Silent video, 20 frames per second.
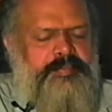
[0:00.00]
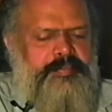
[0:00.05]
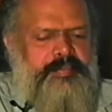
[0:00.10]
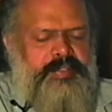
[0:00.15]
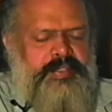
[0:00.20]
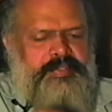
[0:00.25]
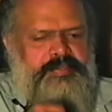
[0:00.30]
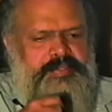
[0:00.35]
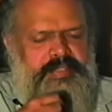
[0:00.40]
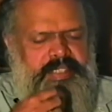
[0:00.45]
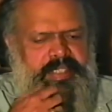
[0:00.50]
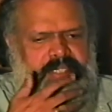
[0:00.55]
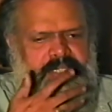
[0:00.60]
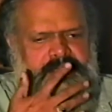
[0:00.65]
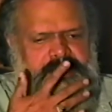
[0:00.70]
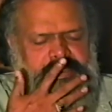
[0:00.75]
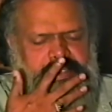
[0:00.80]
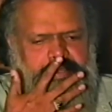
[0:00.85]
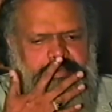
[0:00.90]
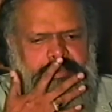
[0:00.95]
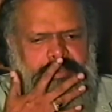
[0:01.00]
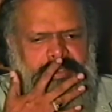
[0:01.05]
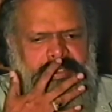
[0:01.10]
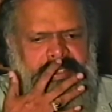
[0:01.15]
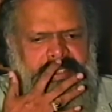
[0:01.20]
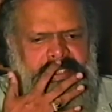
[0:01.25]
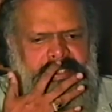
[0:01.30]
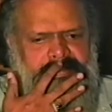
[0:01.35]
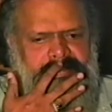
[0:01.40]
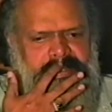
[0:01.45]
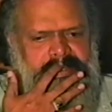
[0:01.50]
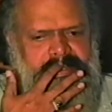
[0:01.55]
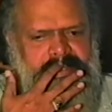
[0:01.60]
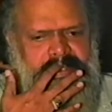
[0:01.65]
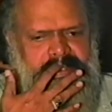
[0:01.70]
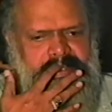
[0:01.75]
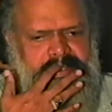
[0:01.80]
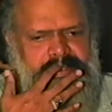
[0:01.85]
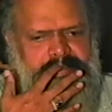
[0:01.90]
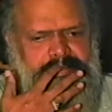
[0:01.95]
I had some contact with the
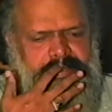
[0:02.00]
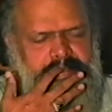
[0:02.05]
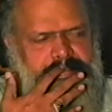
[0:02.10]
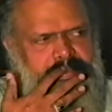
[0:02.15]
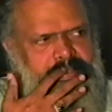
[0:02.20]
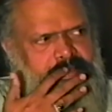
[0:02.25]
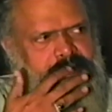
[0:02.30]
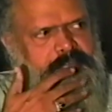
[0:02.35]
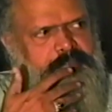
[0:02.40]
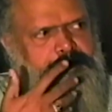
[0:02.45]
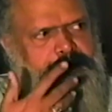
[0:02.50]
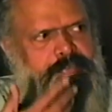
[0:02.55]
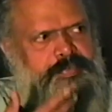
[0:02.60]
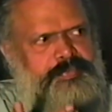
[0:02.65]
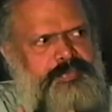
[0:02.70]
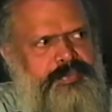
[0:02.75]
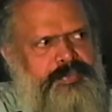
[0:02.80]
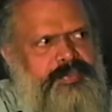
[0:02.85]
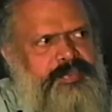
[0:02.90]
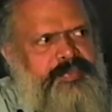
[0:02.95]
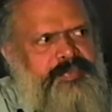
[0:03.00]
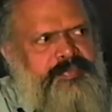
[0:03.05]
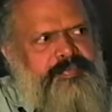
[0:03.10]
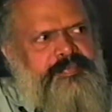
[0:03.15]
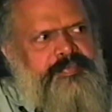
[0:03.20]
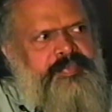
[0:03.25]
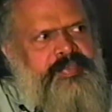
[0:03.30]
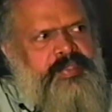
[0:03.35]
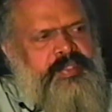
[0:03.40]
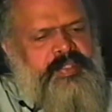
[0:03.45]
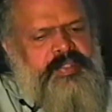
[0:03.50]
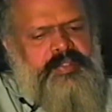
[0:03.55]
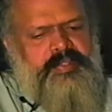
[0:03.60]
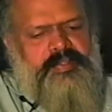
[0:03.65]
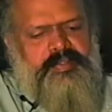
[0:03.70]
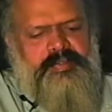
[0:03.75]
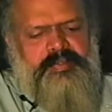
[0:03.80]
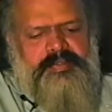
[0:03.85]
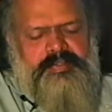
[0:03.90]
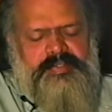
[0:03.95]
circus people even before.
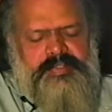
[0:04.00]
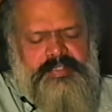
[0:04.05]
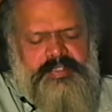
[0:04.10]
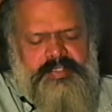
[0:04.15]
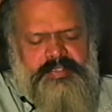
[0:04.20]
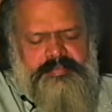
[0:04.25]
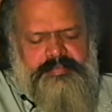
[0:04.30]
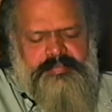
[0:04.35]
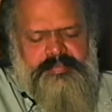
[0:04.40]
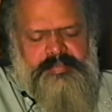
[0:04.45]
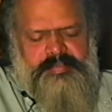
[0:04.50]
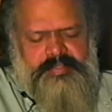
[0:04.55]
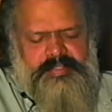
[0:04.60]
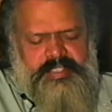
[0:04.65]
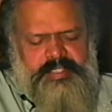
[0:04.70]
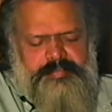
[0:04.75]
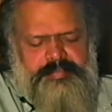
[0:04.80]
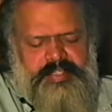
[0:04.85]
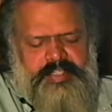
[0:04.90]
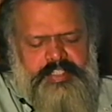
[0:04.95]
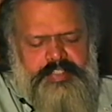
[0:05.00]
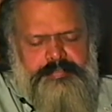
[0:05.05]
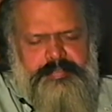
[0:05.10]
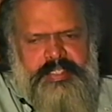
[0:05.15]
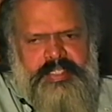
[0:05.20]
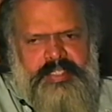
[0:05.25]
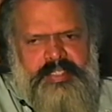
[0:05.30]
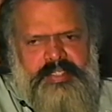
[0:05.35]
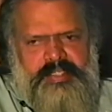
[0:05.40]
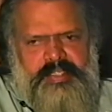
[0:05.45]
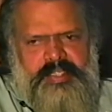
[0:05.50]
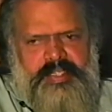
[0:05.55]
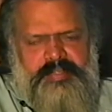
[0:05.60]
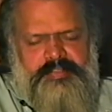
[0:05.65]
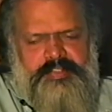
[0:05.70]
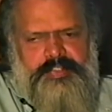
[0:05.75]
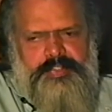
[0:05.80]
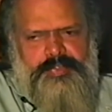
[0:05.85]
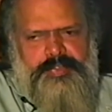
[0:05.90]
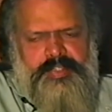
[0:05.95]
Because some years back, I
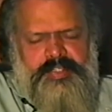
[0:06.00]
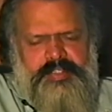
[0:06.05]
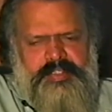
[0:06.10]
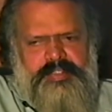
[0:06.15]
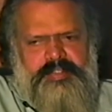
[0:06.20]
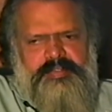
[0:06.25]
was doing